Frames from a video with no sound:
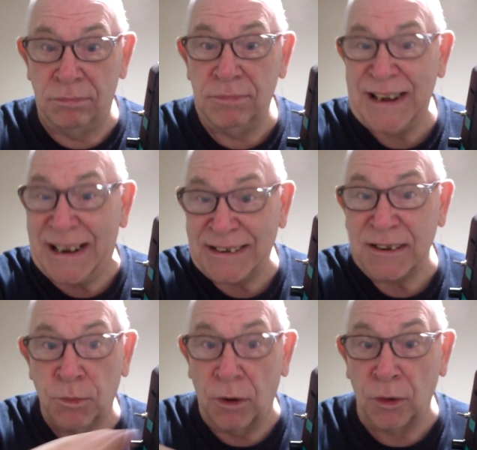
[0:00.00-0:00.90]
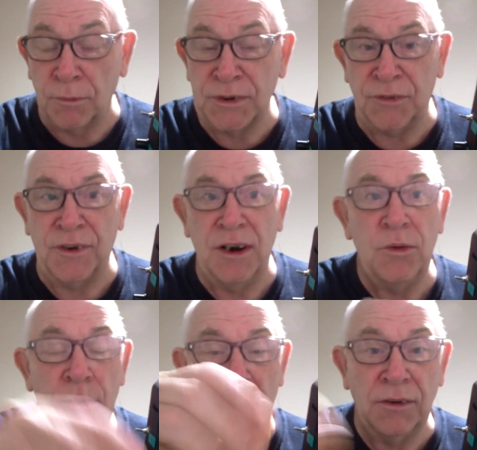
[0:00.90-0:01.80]
test what comes
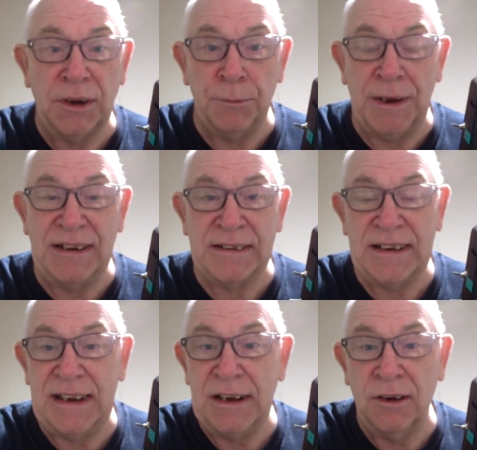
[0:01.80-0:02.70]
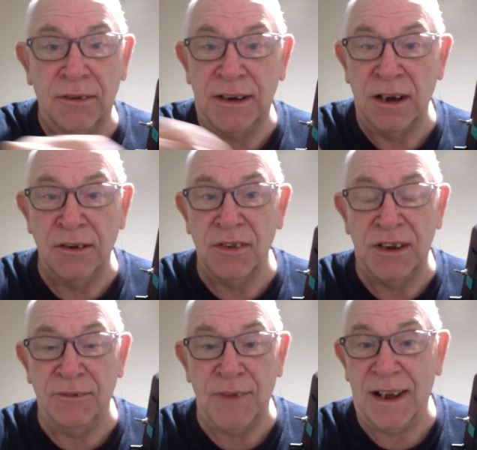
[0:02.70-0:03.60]
through on your PC or in another
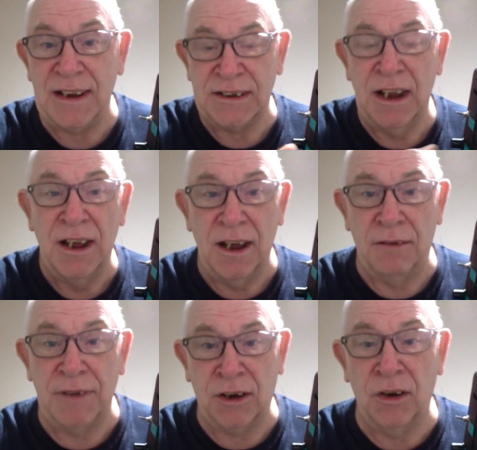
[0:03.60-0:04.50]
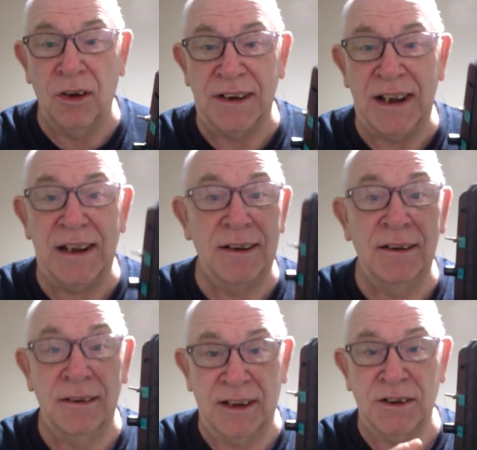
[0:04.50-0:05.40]
device and record it.
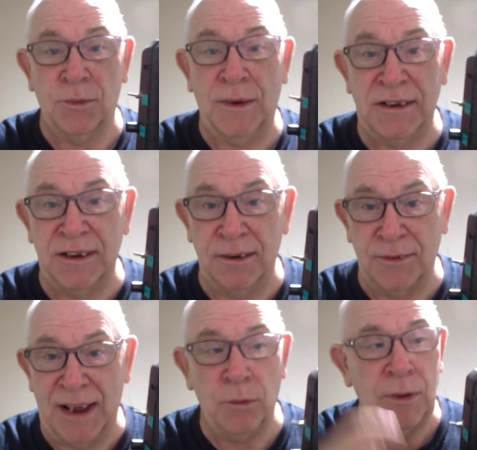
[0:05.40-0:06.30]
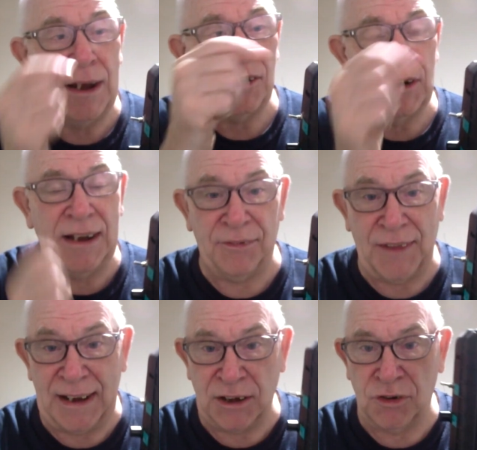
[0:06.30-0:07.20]
That's a way to do that. We actually add
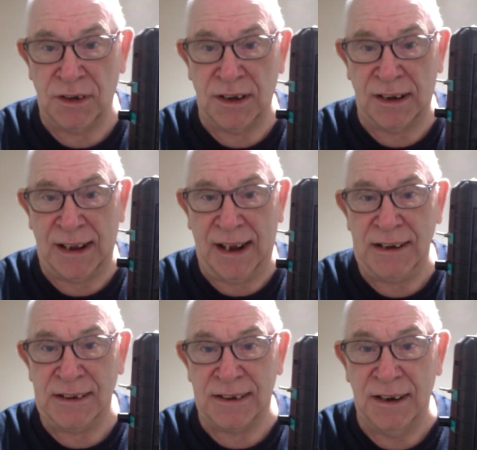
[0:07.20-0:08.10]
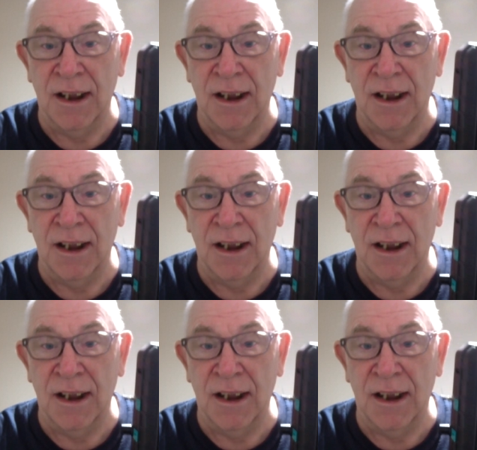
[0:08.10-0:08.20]
that extra to the case.